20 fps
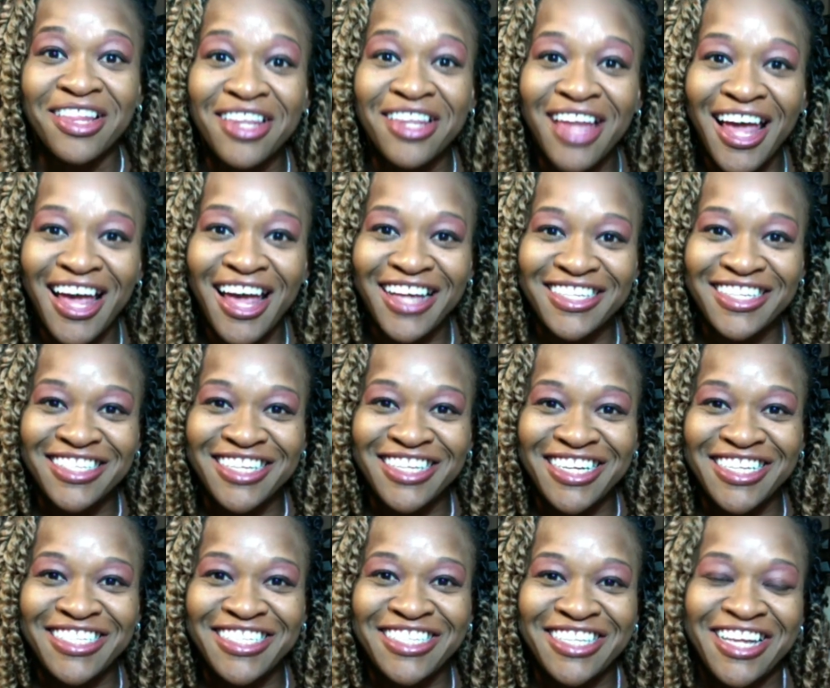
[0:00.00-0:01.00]
The last
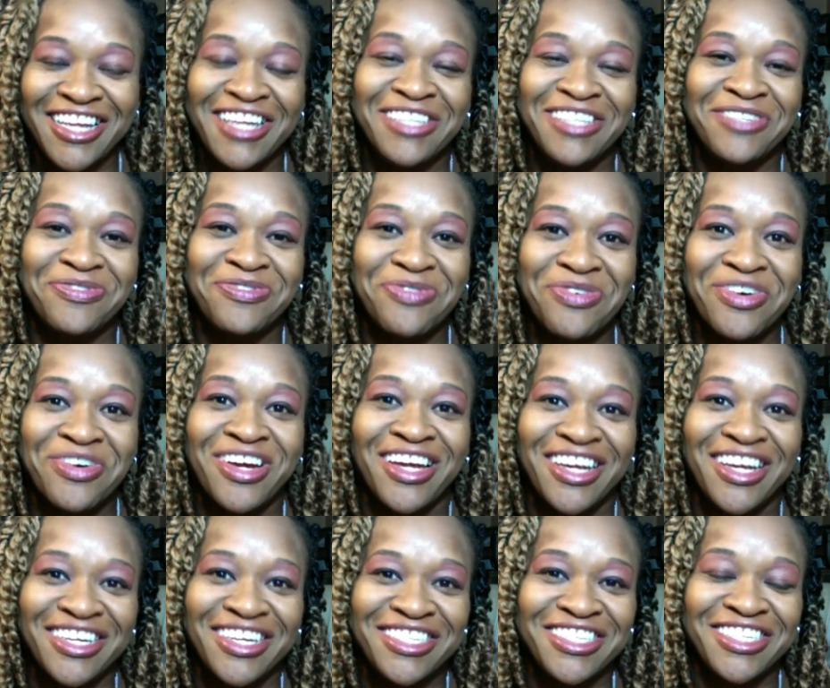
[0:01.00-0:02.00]
E stands for
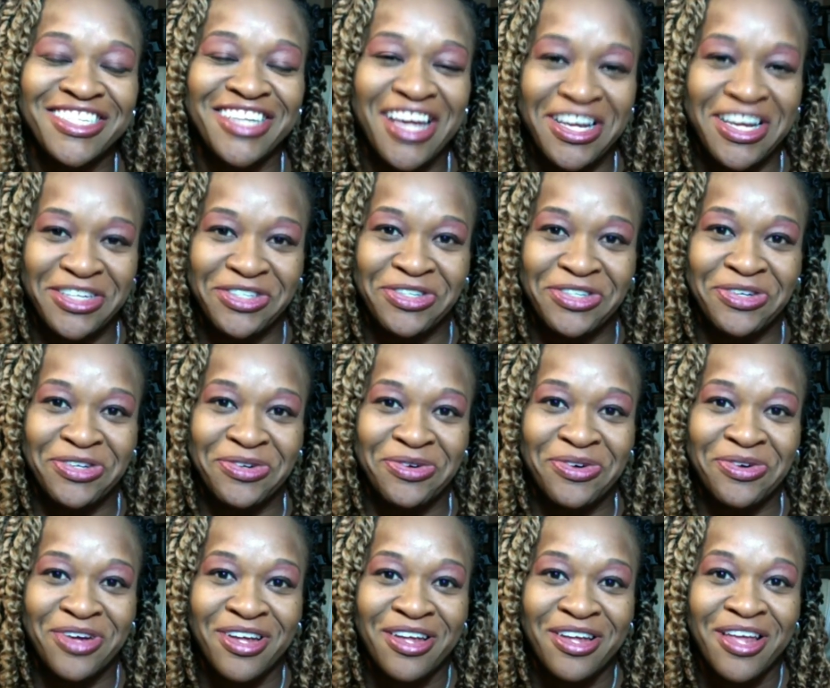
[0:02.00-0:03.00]

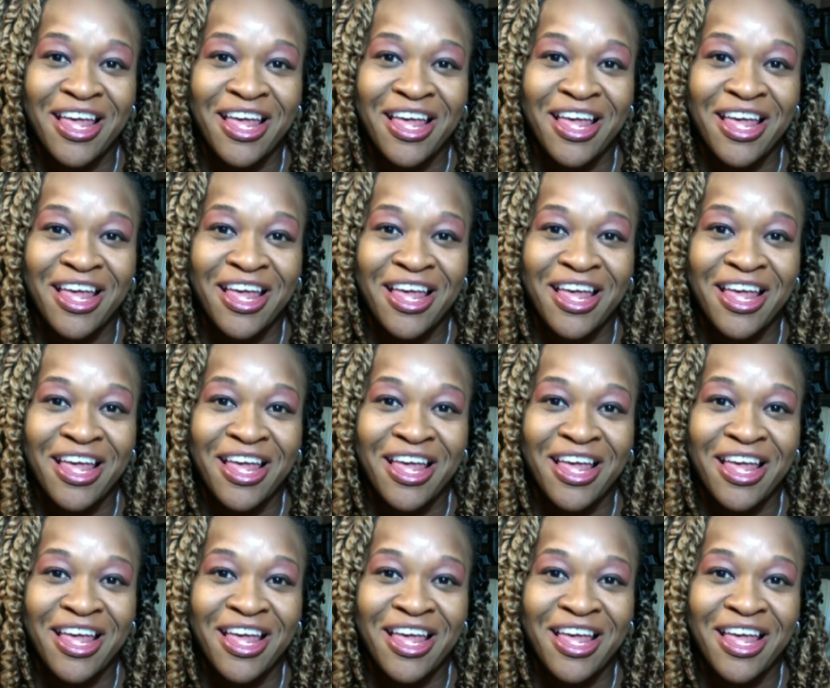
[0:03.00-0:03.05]
educational.